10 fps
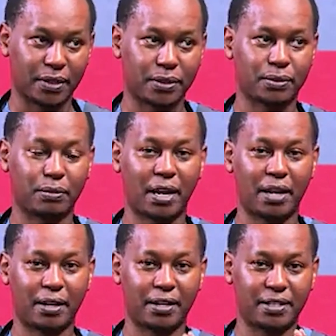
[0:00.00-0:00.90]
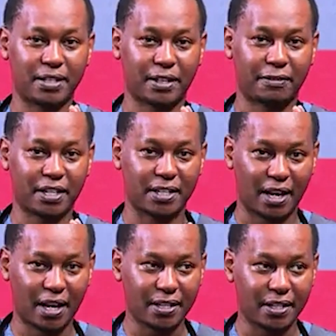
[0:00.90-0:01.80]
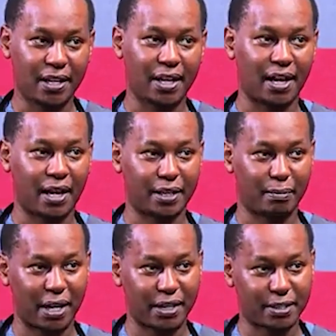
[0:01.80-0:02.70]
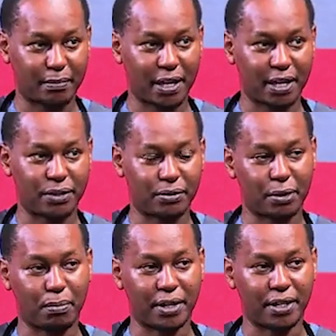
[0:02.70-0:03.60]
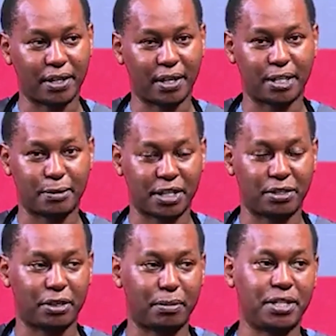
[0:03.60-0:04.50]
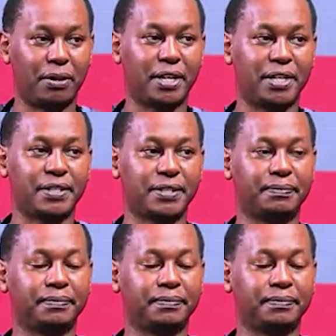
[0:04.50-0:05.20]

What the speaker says: So diseases that affect the heart and the blood supply to the body, and especially to the major organs.